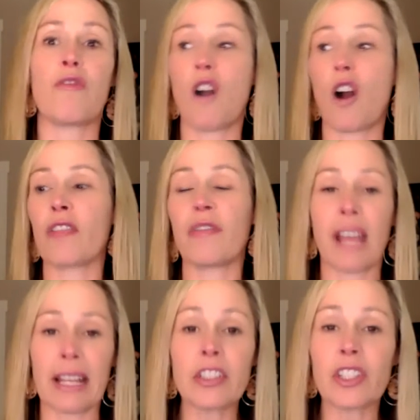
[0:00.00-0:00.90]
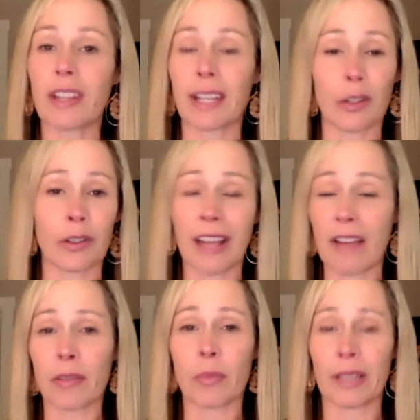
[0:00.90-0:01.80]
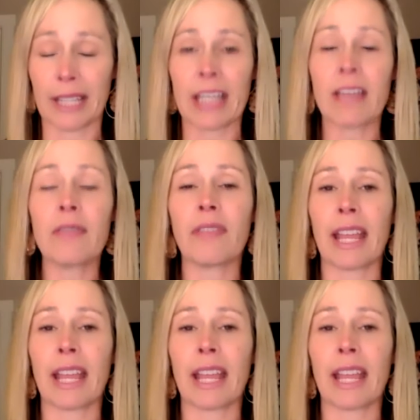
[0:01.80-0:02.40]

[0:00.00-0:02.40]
far-fetched that you'll never believe.